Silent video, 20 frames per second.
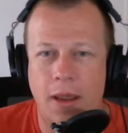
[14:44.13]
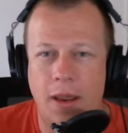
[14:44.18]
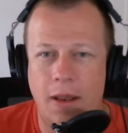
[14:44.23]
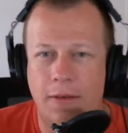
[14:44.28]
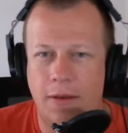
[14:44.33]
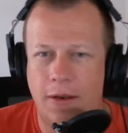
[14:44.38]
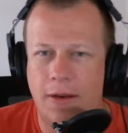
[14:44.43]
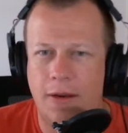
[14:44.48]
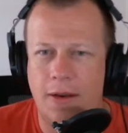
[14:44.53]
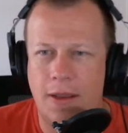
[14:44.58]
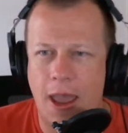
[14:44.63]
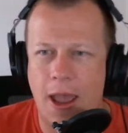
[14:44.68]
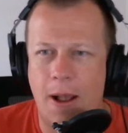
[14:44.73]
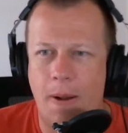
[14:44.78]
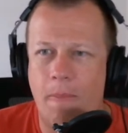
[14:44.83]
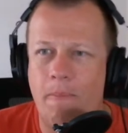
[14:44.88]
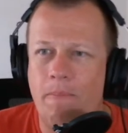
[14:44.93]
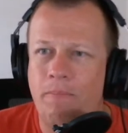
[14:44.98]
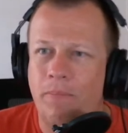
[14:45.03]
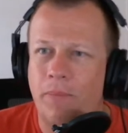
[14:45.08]
Is oh
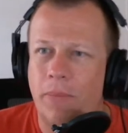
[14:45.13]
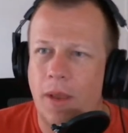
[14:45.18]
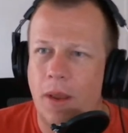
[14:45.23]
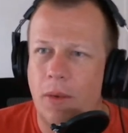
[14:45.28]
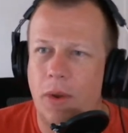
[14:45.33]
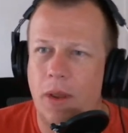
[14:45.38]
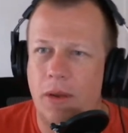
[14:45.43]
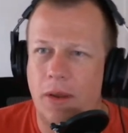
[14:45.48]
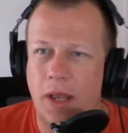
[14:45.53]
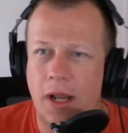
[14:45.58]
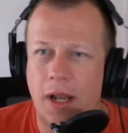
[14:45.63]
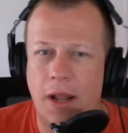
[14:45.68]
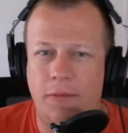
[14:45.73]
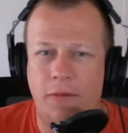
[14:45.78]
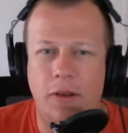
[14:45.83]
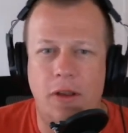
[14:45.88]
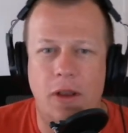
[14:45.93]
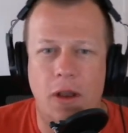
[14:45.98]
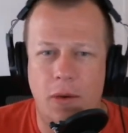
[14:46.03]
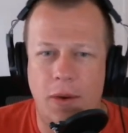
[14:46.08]
yeah, we're gonna
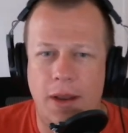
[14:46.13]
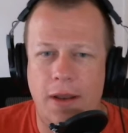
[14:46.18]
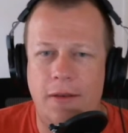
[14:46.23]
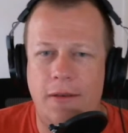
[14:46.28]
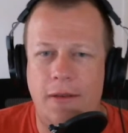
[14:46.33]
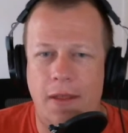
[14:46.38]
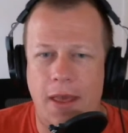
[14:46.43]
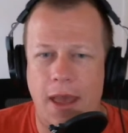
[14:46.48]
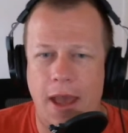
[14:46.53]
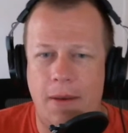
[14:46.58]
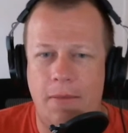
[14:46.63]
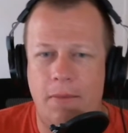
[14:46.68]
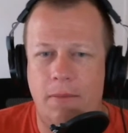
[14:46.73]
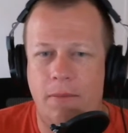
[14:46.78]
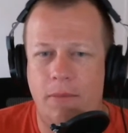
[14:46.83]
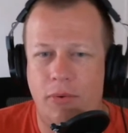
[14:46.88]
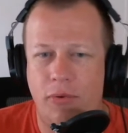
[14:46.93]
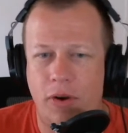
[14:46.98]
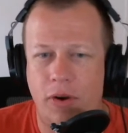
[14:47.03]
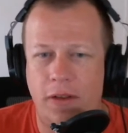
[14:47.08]
have to go into the app
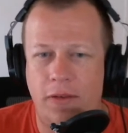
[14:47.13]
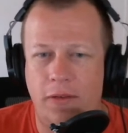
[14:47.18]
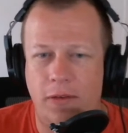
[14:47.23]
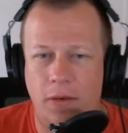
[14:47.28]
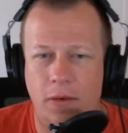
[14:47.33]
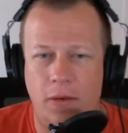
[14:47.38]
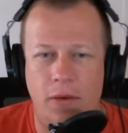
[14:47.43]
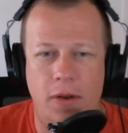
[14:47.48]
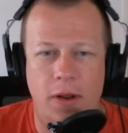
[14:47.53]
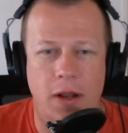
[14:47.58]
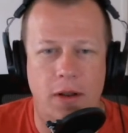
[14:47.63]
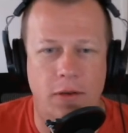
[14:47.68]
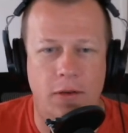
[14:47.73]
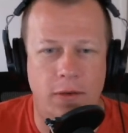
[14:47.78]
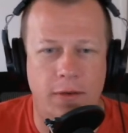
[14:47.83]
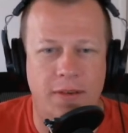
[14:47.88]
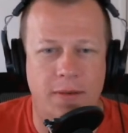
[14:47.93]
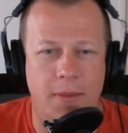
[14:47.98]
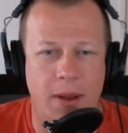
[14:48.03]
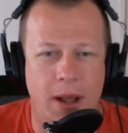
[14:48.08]
pretty soon and
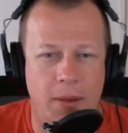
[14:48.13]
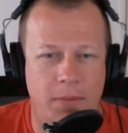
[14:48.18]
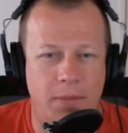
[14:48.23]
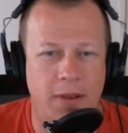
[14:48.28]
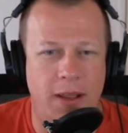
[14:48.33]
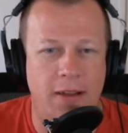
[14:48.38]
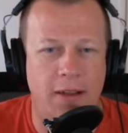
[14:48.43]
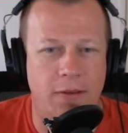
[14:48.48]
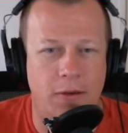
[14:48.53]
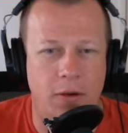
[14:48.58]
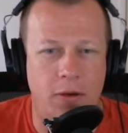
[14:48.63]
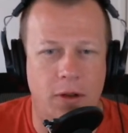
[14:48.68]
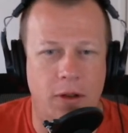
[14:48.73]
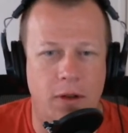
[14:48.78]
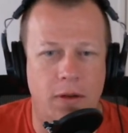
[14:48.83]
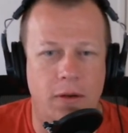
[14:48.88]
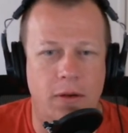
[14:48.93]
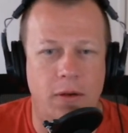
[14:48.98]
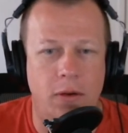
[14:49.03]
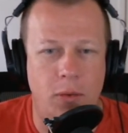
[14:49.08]
do some updates on
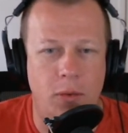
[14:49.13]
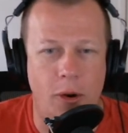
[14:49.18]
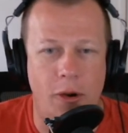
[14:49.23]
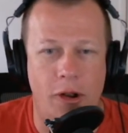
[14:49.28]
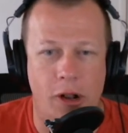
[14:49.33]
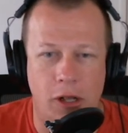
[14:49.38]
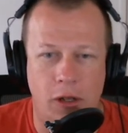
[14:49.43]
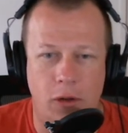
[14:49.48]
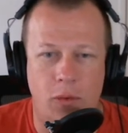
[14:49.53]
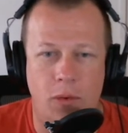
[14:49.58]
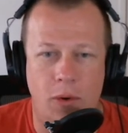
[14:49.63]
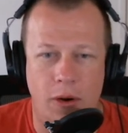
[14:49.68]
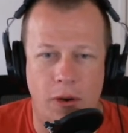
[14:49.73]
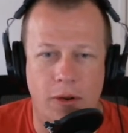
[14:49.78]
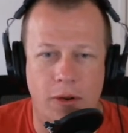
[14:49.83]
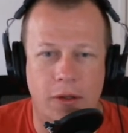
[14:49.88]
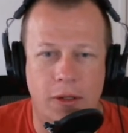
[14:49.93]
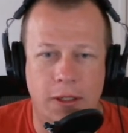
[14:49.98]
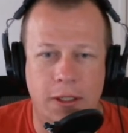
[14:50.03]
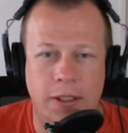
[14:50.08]
it, quote
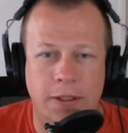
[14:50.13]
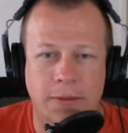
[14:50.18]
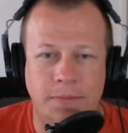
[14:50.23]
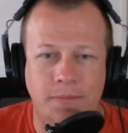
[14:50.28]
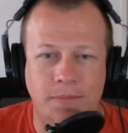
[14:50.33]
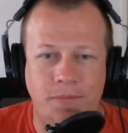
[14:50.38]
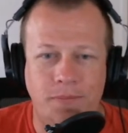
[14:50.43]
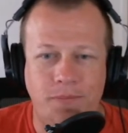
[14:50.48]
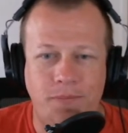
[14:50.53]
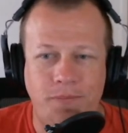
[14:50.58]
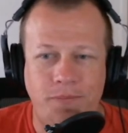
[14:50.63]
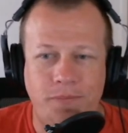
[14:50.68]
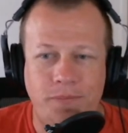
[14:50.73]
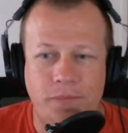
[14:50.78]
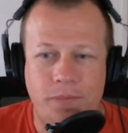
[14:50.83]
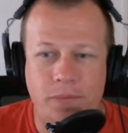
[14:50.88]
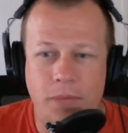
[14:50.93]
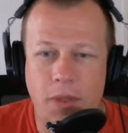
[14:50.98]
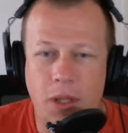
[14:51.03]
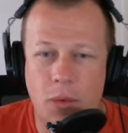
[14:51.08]
unquote.
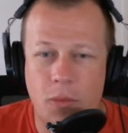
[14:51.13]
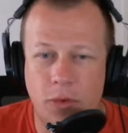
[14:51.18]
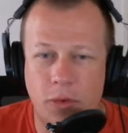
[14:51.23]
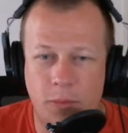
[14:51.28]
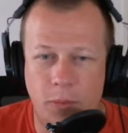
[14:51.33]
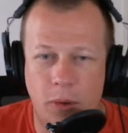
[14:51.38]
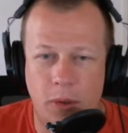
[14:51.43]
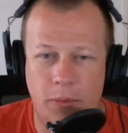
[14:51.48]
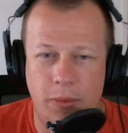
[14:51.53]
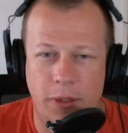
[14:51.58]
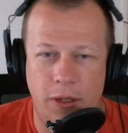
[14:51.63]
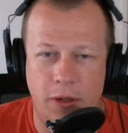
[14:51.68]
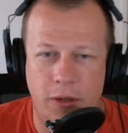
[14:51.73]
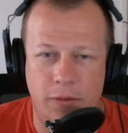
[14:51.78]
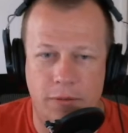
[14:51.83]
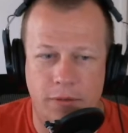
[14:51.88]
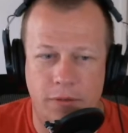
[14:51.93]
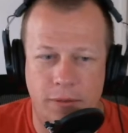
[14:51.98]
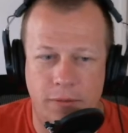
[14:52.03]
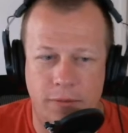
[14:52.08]
Was what we
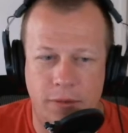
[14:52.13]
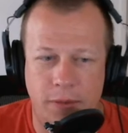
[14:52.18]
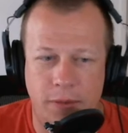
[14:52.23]
got from